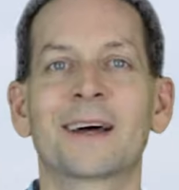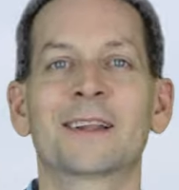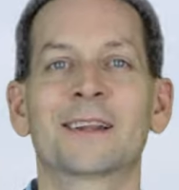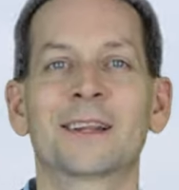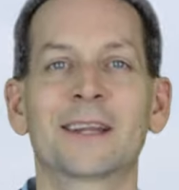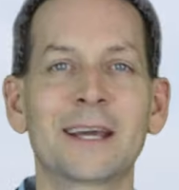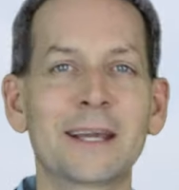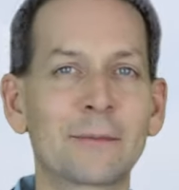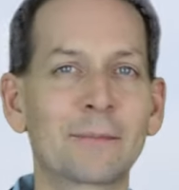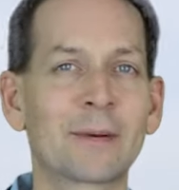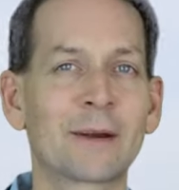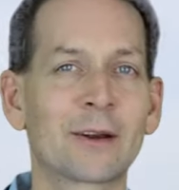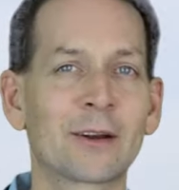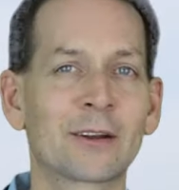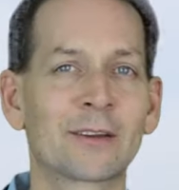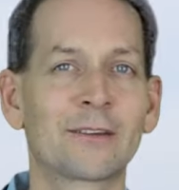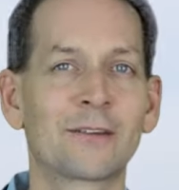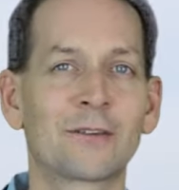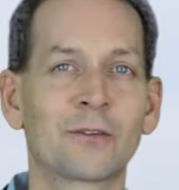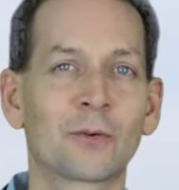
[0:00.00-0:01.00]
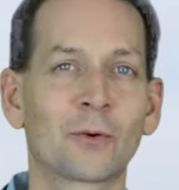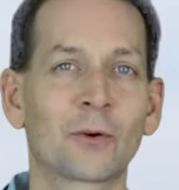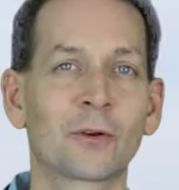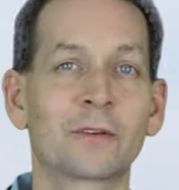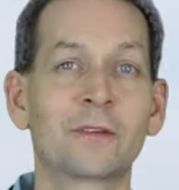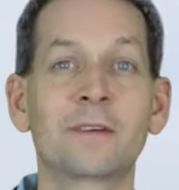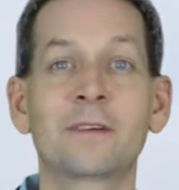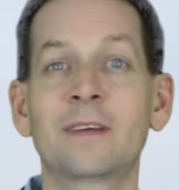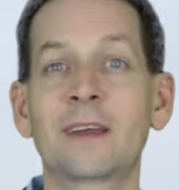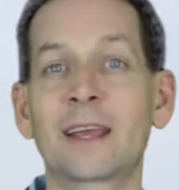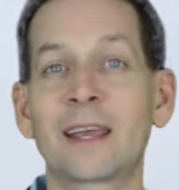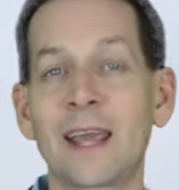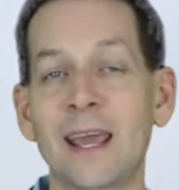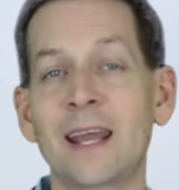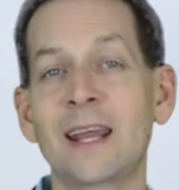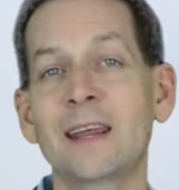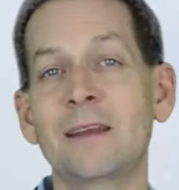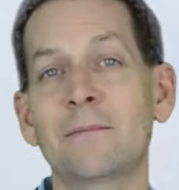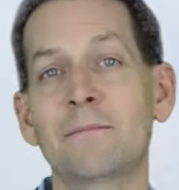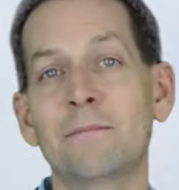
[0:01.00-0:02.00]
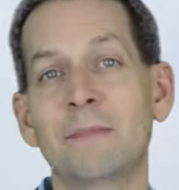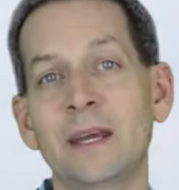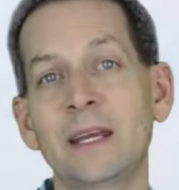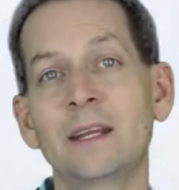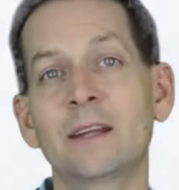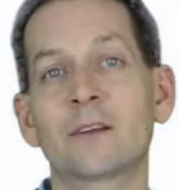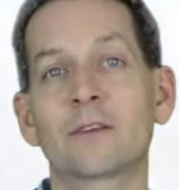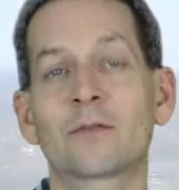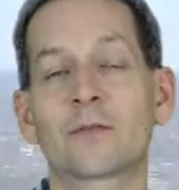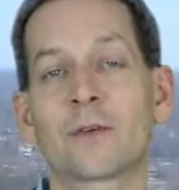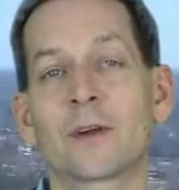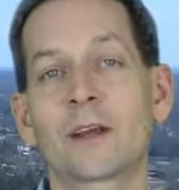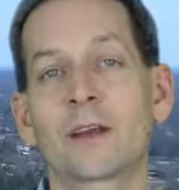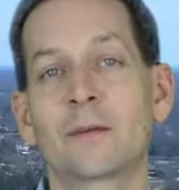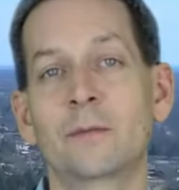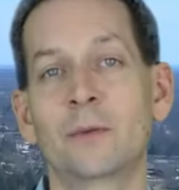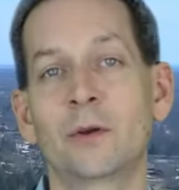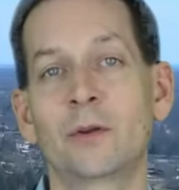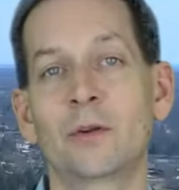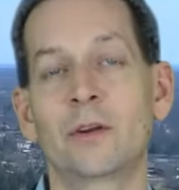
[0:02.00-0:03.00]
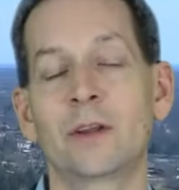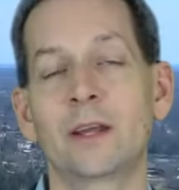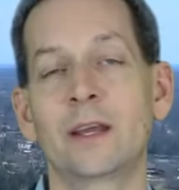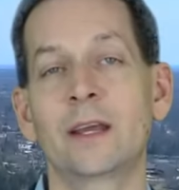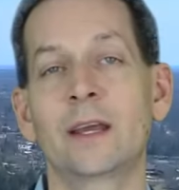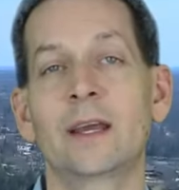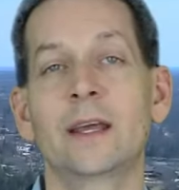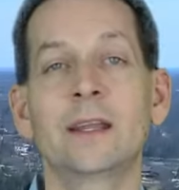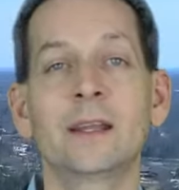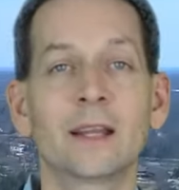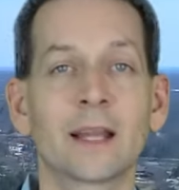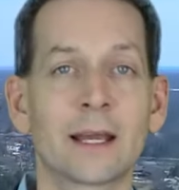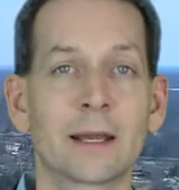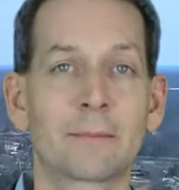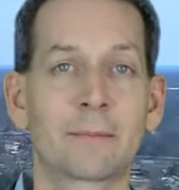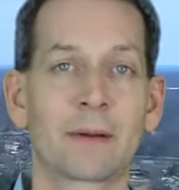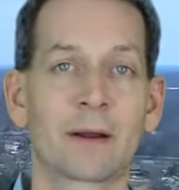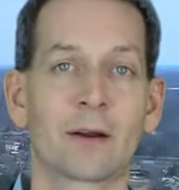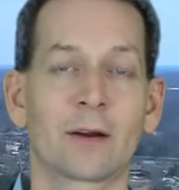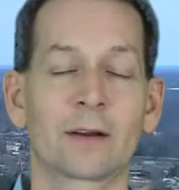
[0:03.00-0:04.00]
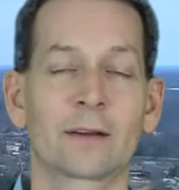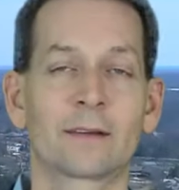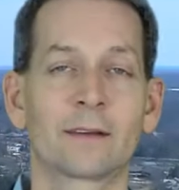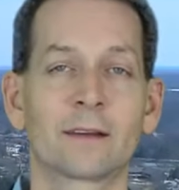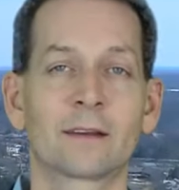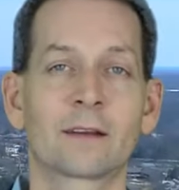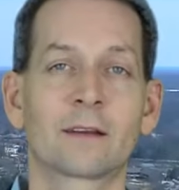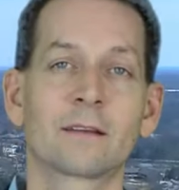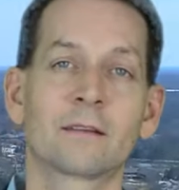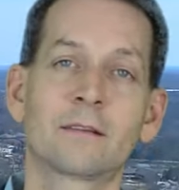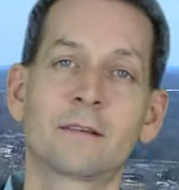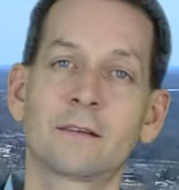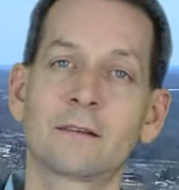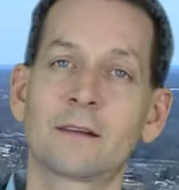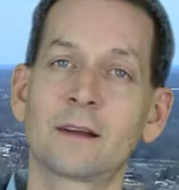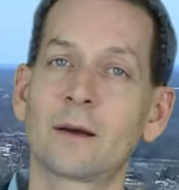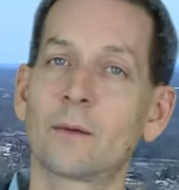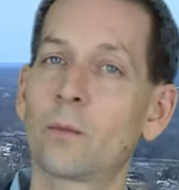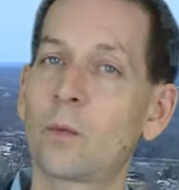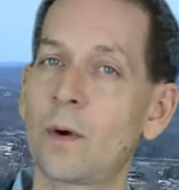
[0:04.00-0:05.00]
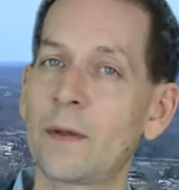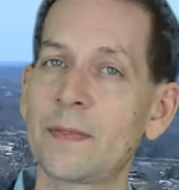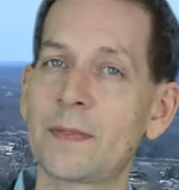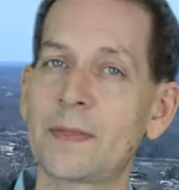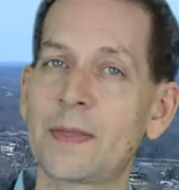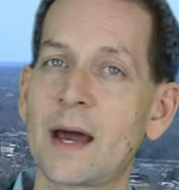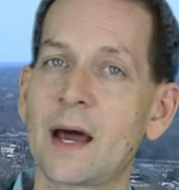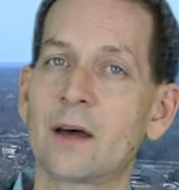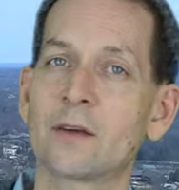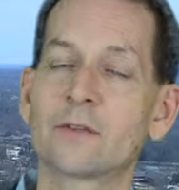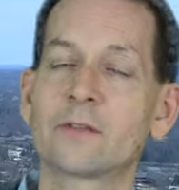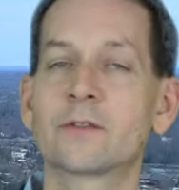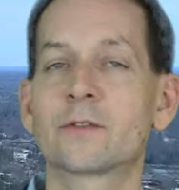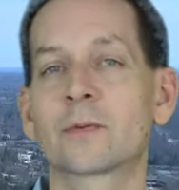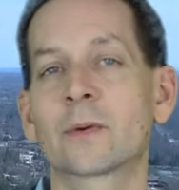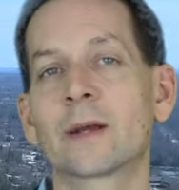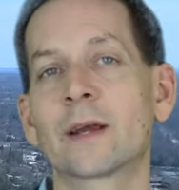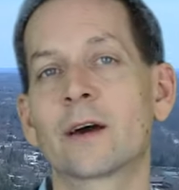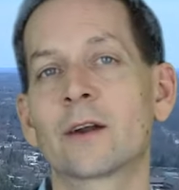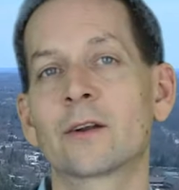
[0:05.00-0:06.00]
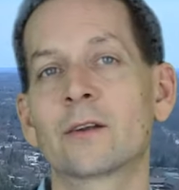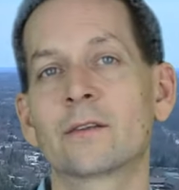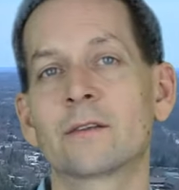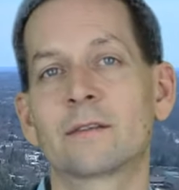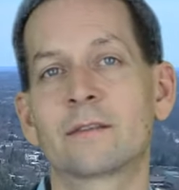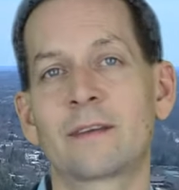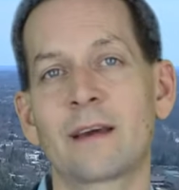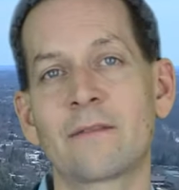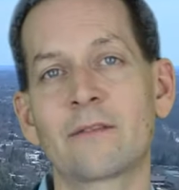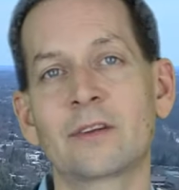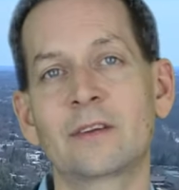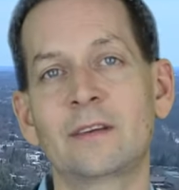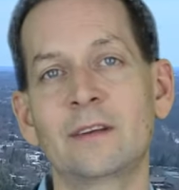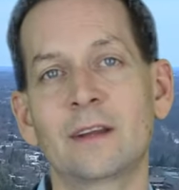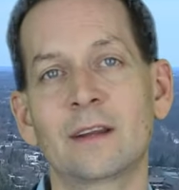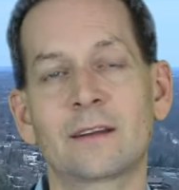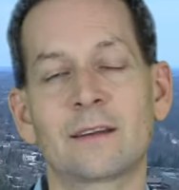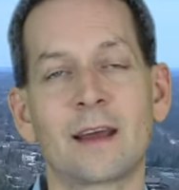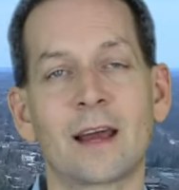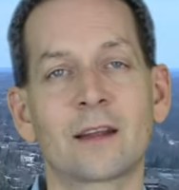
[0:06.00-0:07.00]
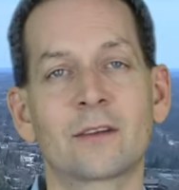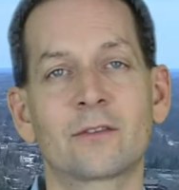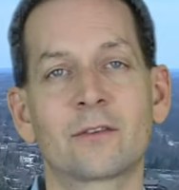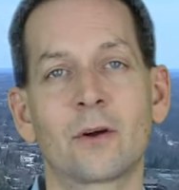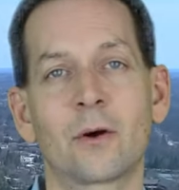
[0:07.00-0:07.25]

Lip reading: Lake Barrington Shores is a gated, maintenance-free community in Lake Barrington consisting of 1,317 attached